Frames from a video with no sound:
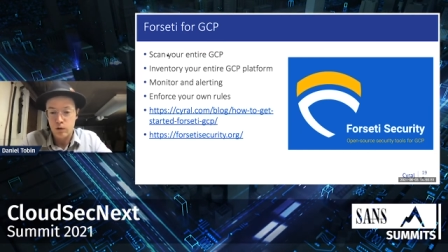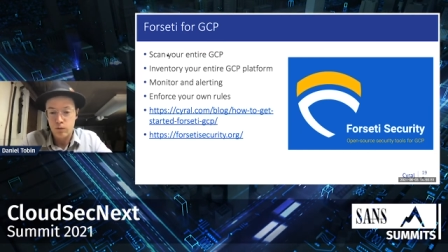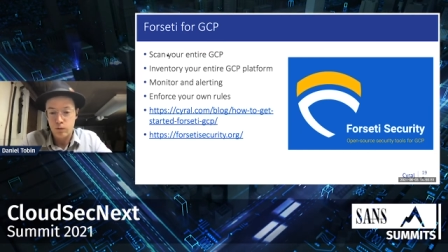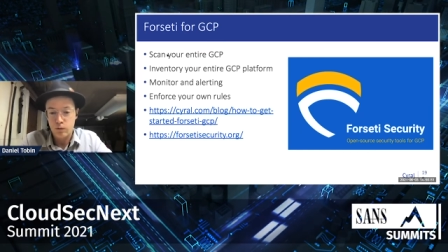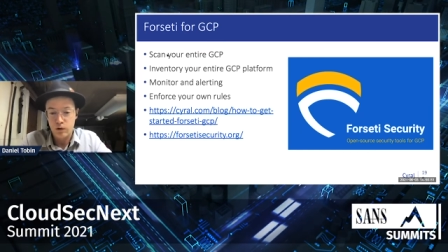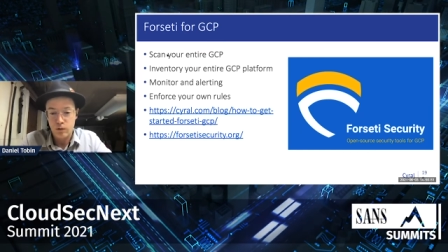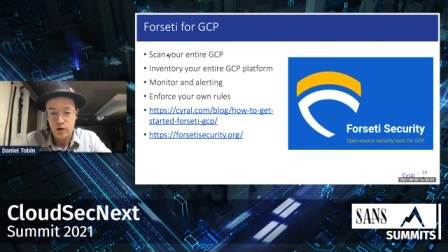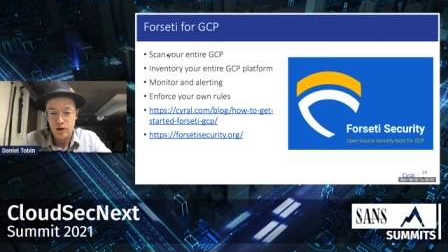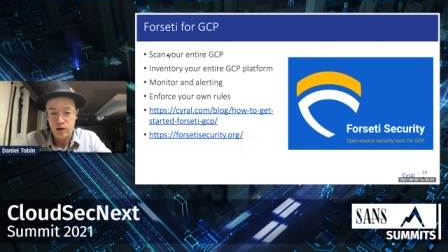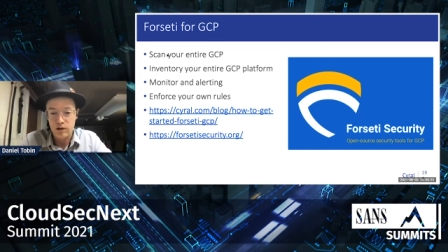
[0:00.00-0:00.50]

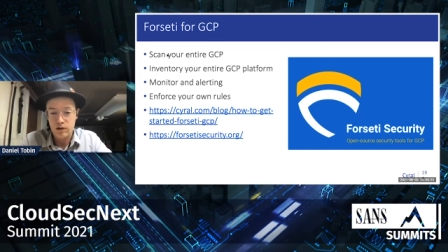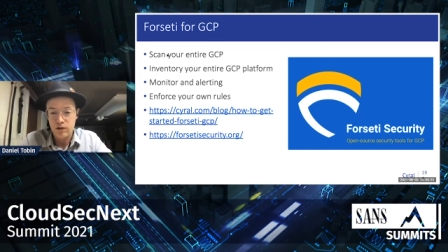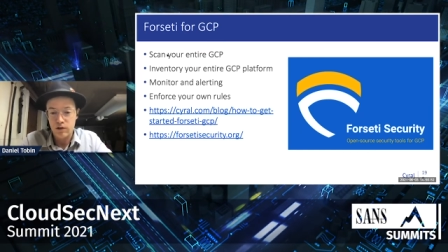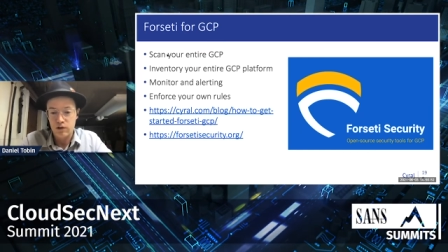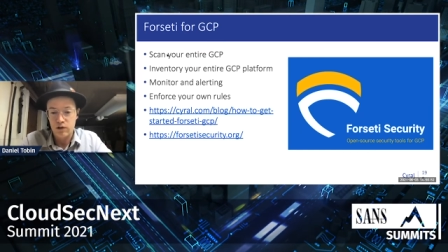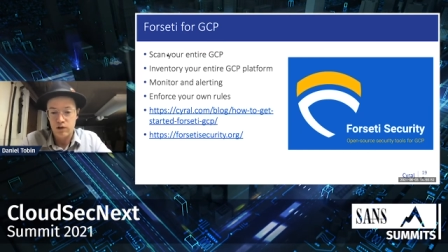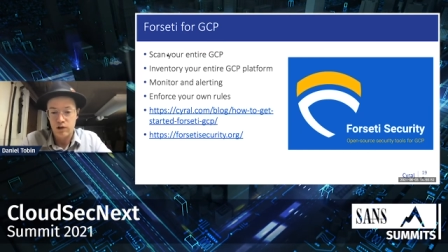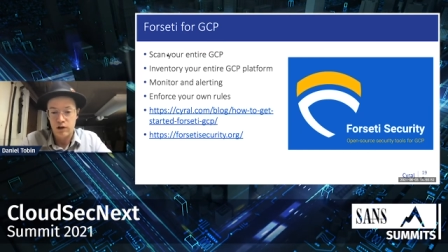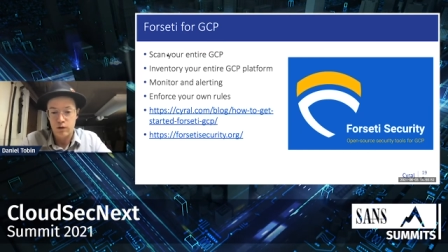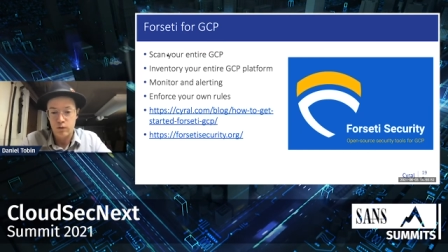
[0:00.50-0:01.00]
we wanted to
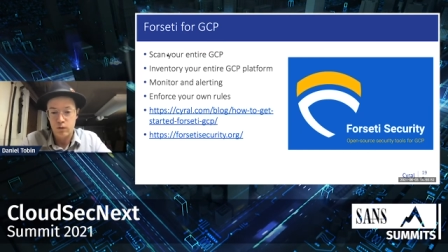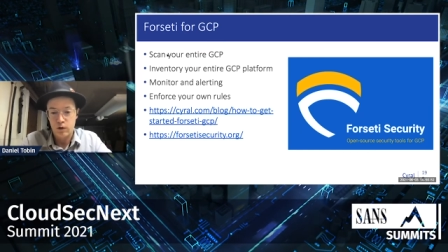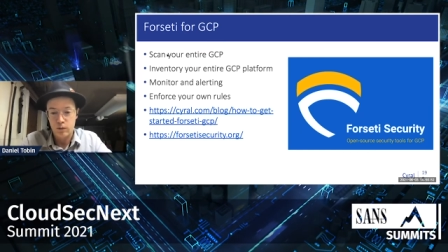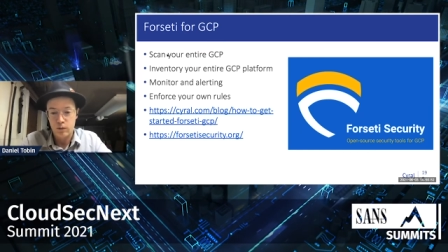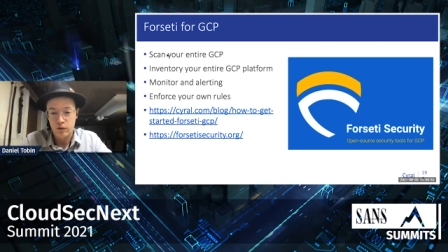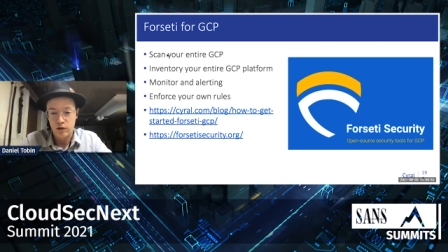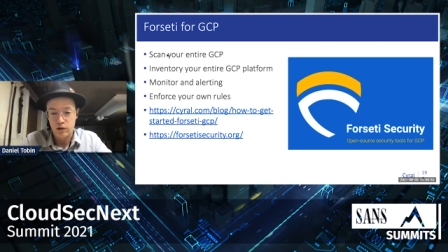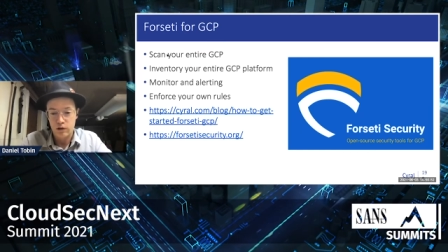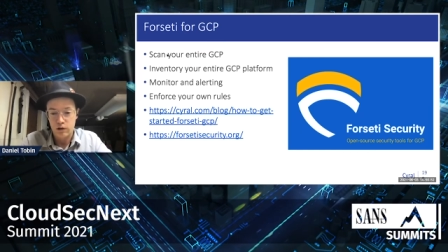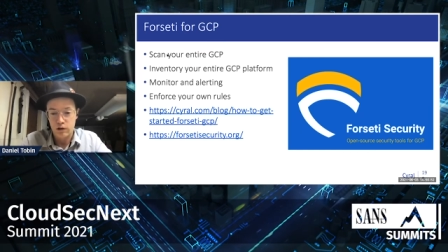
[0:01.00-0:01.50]
share what
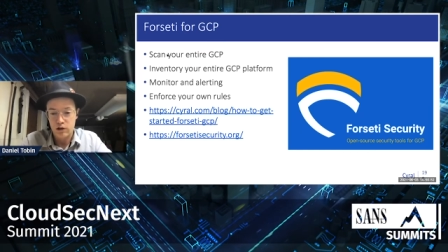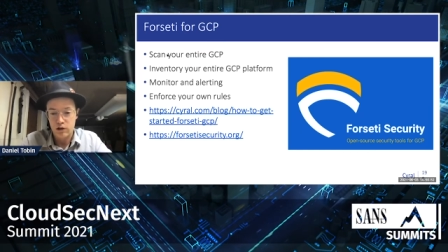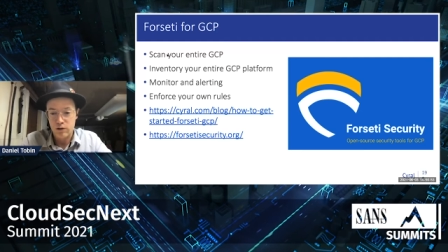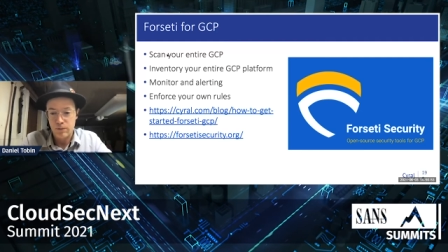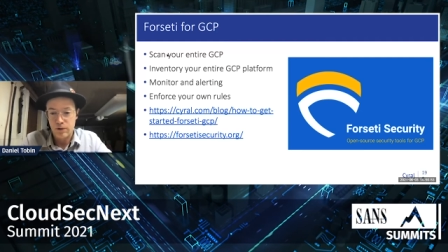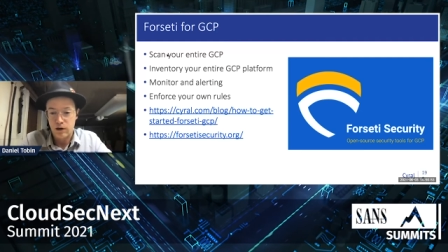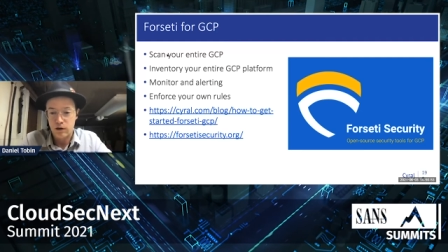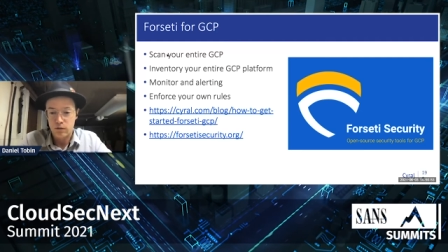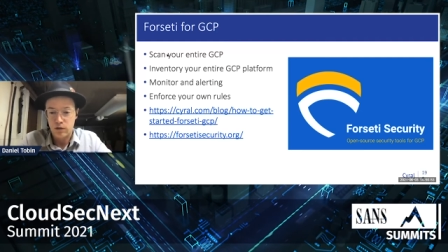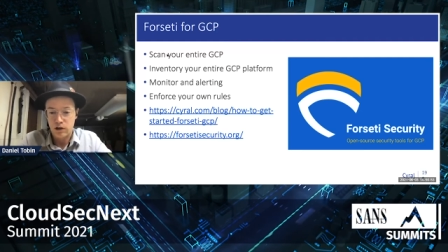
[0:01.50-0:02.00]
we learned
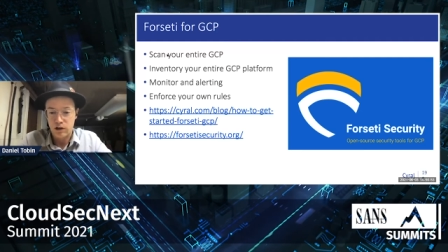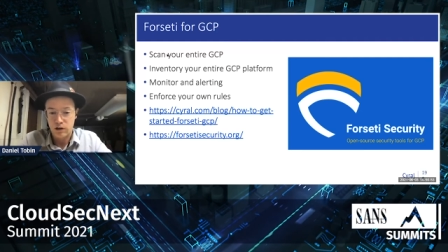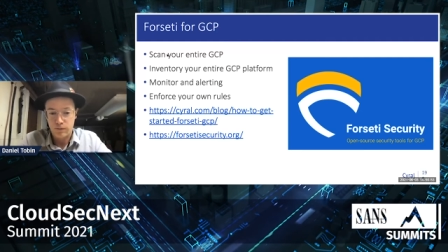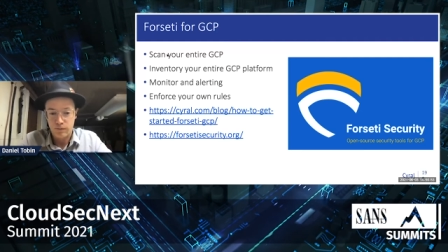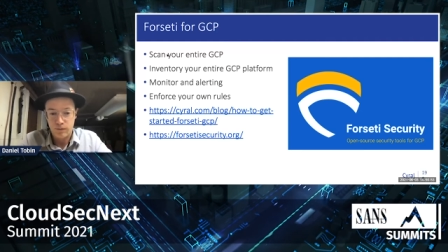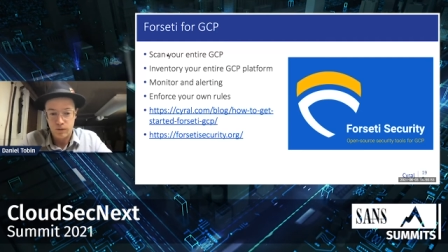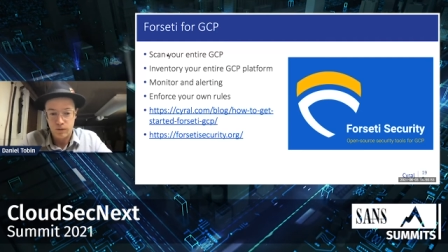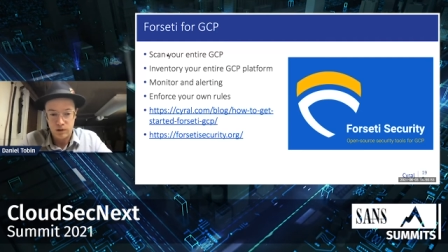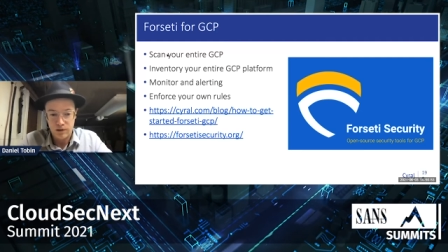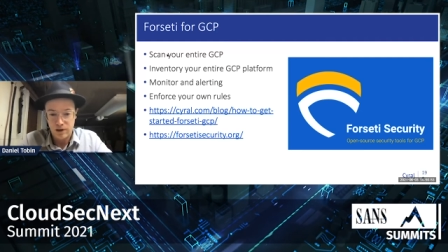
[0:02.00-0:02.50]
about running
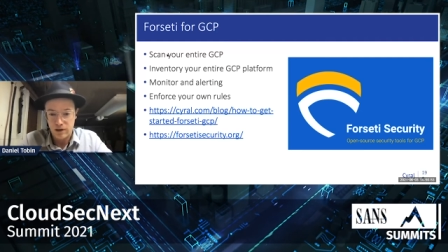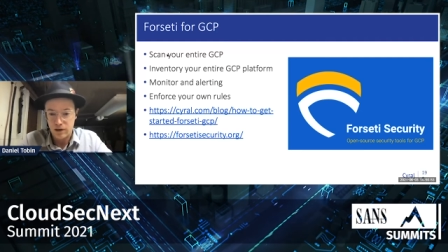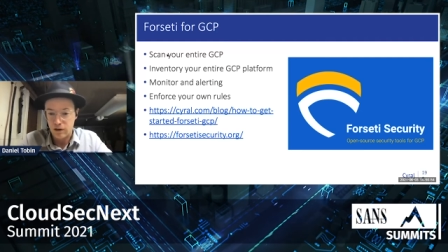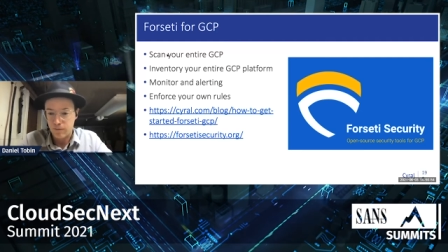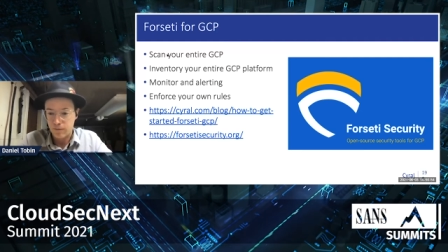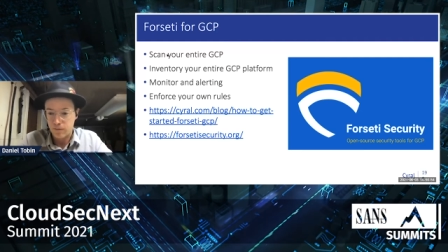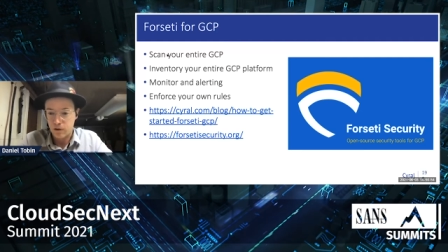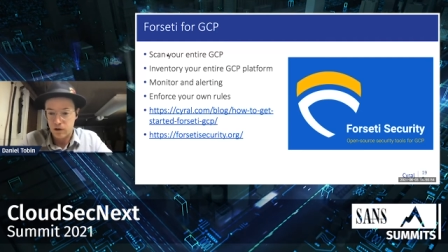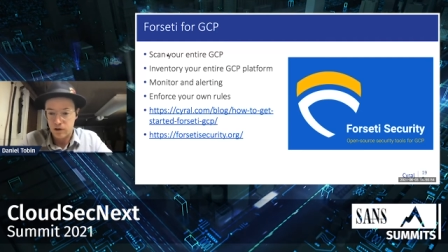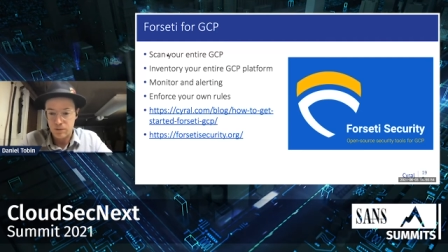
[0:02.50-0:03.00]
Forseti
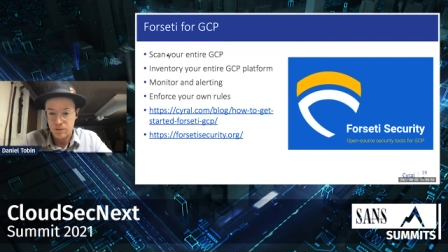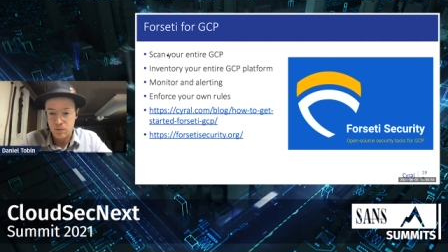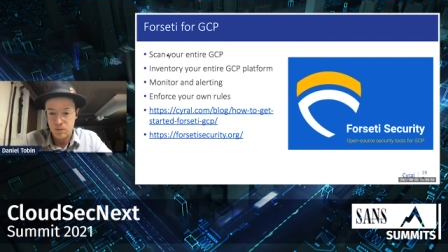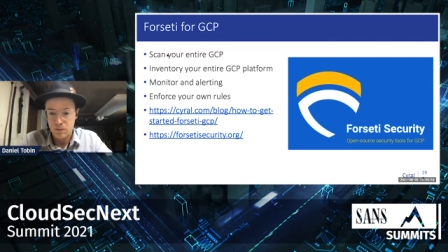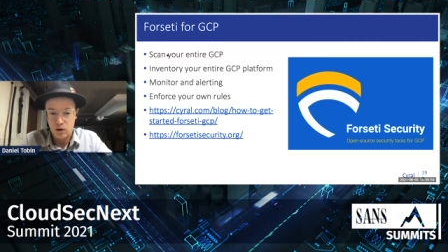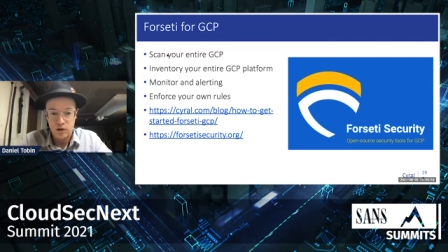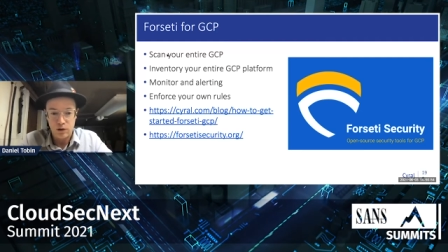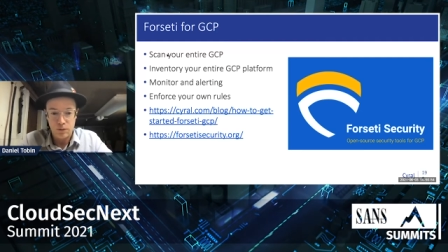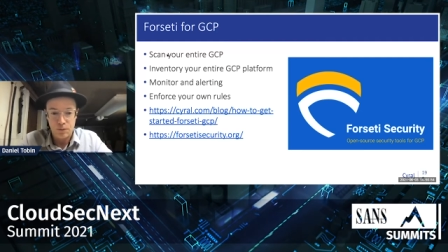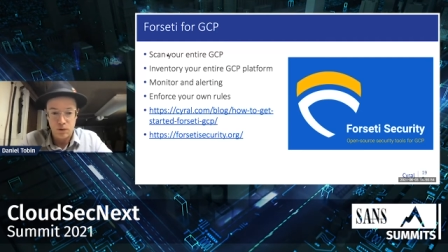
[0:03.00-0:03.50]
for a
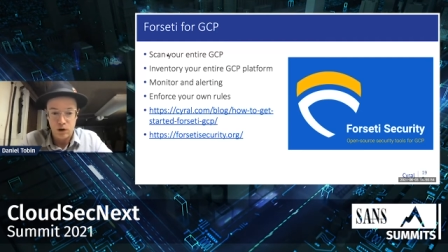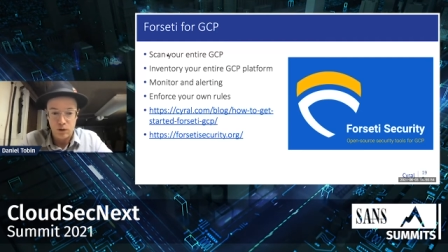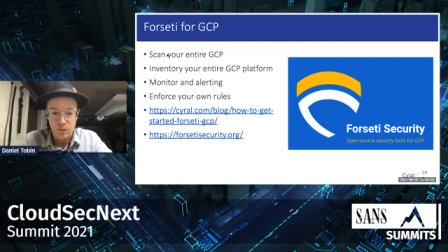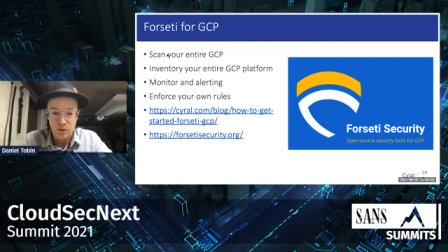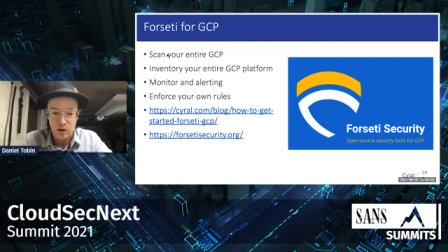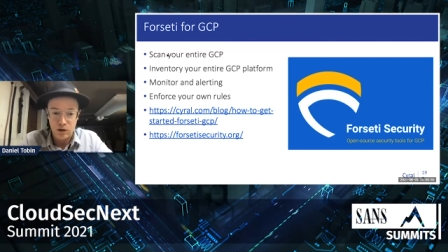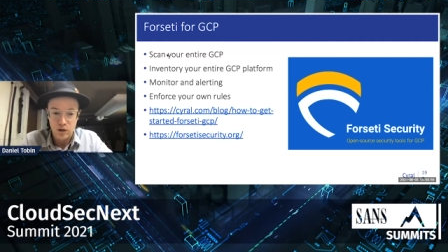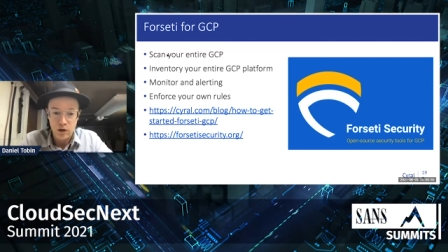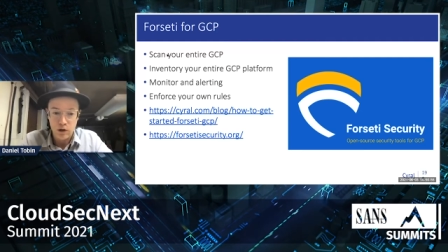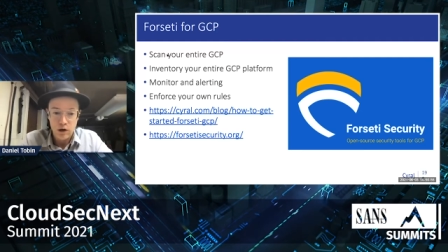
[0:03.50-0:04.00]
smaller
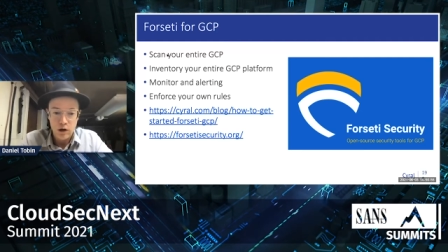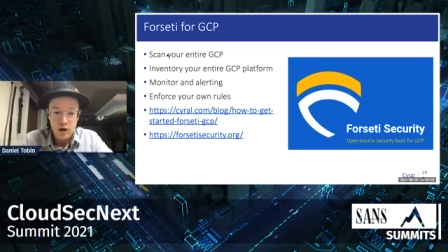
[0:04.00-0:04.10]
deployment.